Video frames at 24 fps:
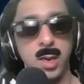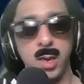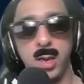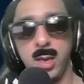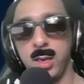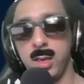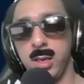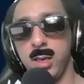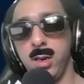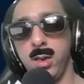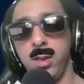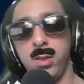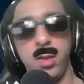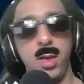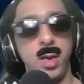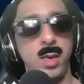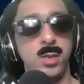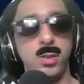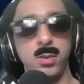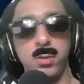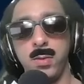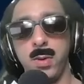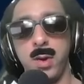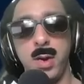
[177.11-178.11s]
They
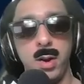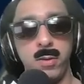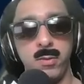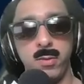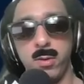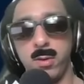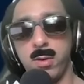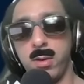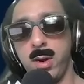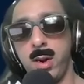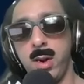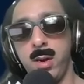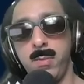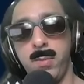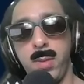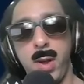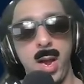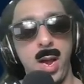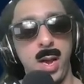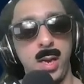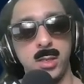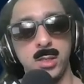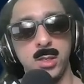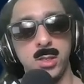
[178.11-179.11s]
do whatever and
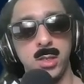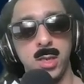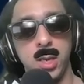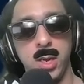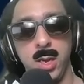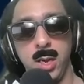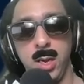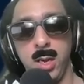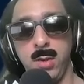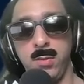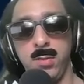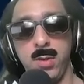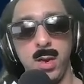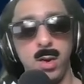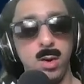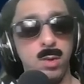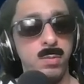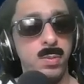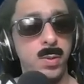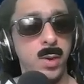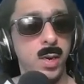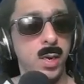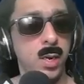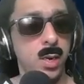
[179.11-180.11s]
pass. If they
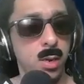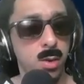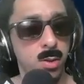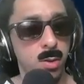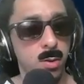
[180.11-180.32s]
don't play any other